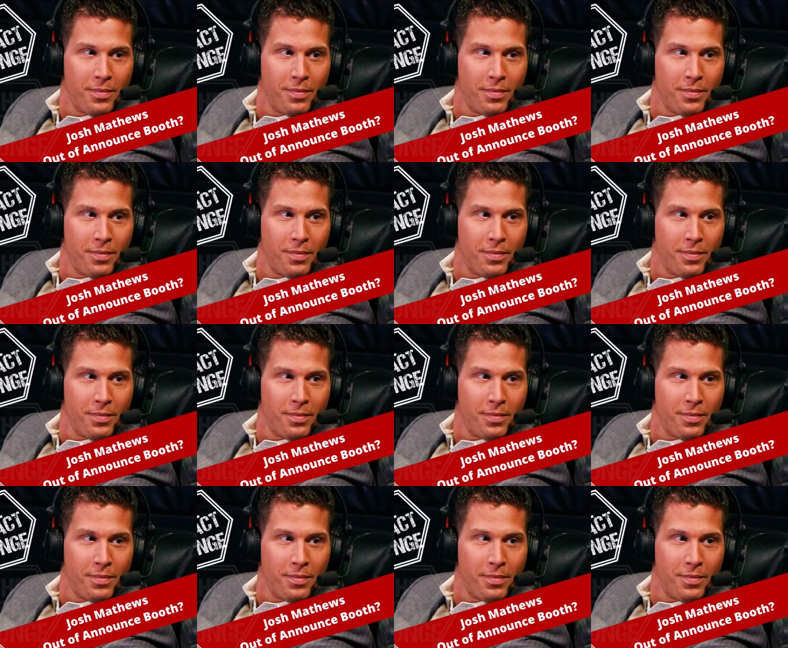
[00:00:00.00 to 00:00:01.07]

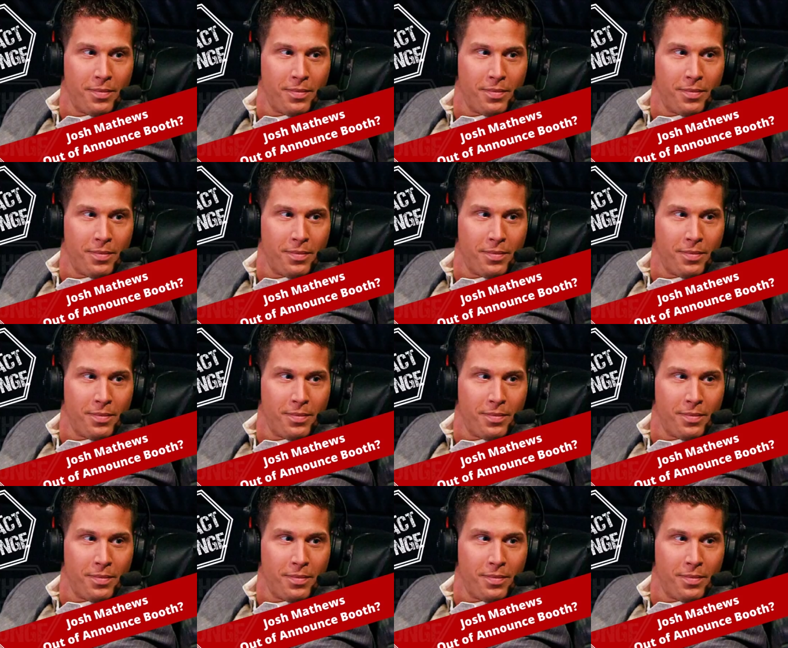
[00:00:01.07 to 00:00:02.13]

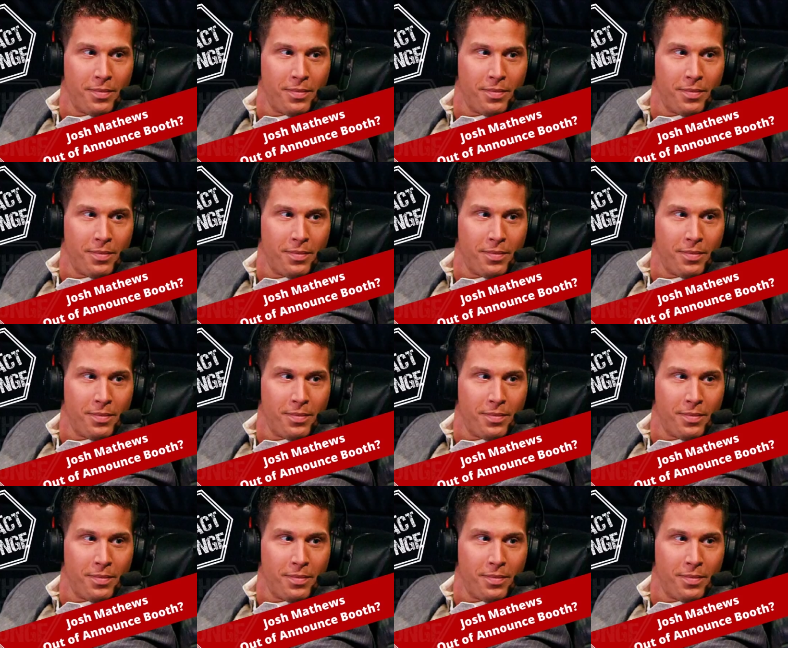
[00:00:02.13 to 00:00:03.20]

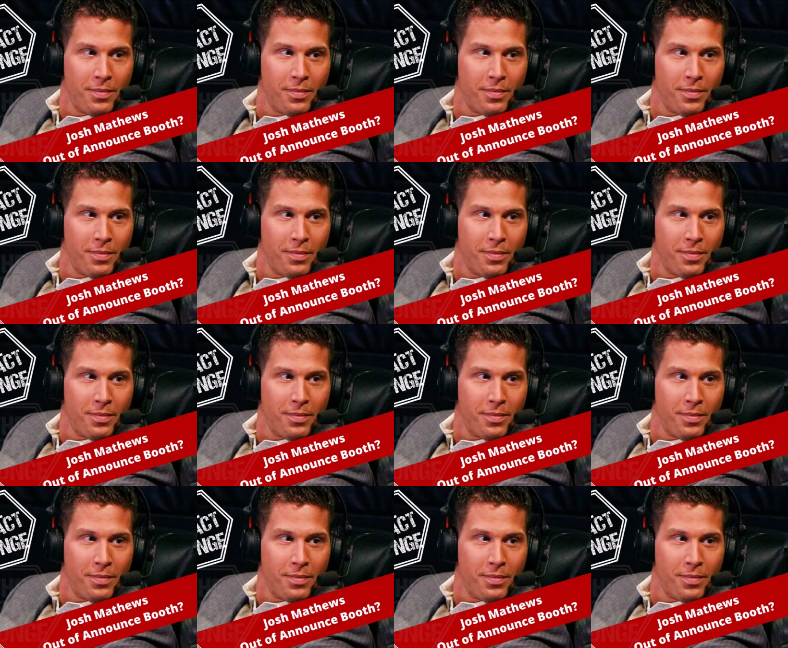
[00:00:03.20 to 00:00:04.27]

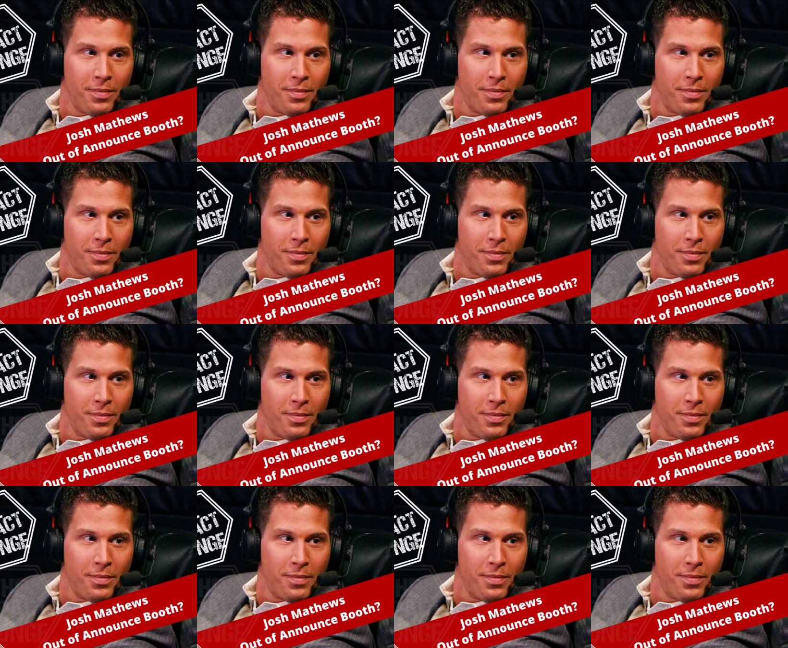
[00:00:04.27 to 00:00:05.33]

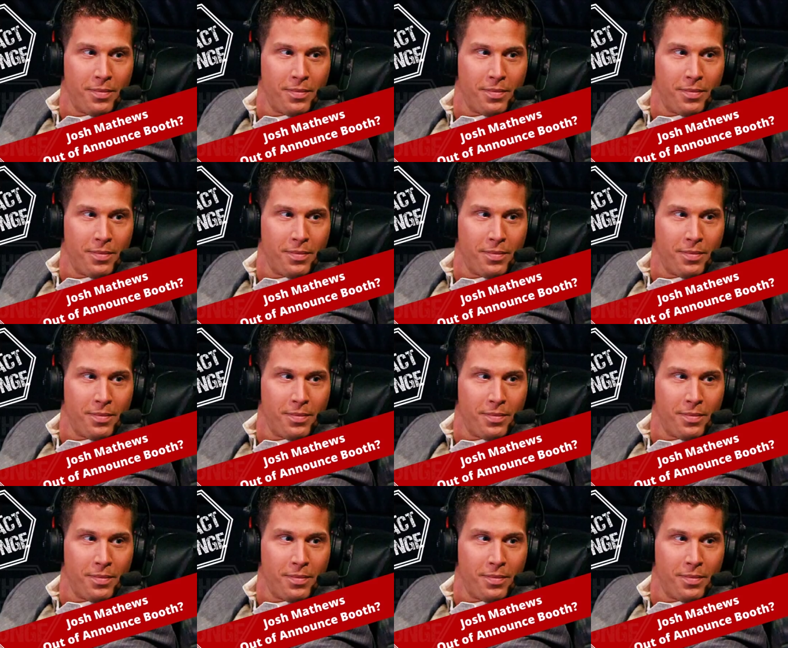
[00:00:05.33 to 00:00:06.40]

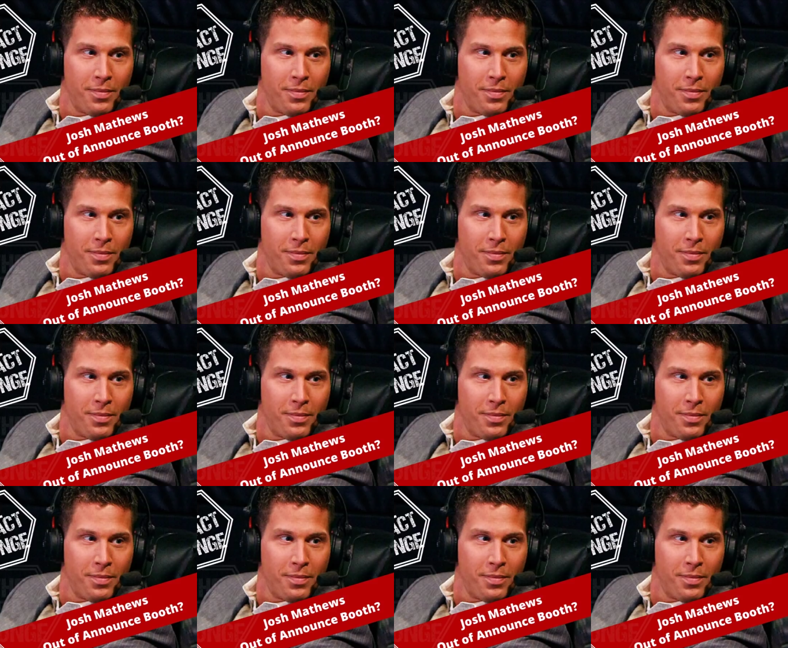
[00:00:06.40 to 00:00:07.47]

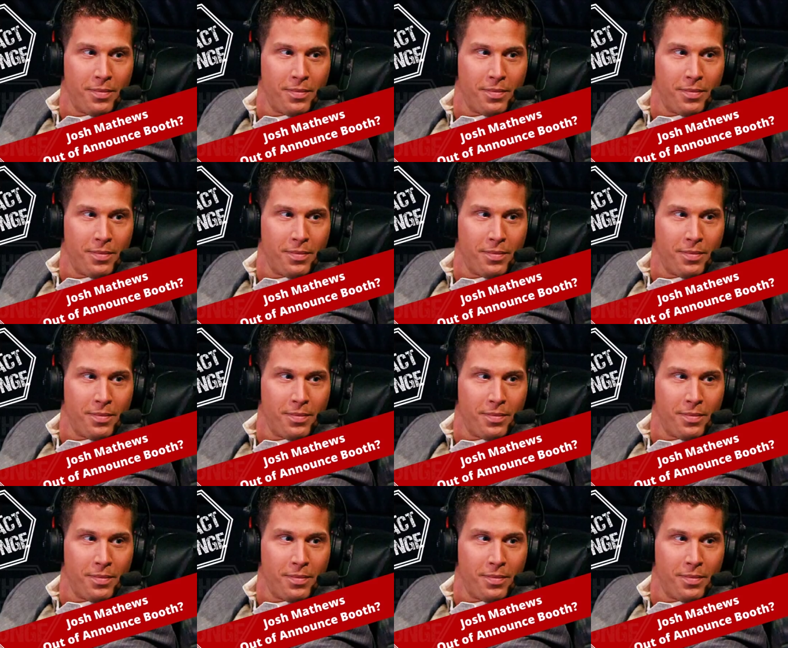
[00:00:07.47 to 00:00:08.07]
[no speech]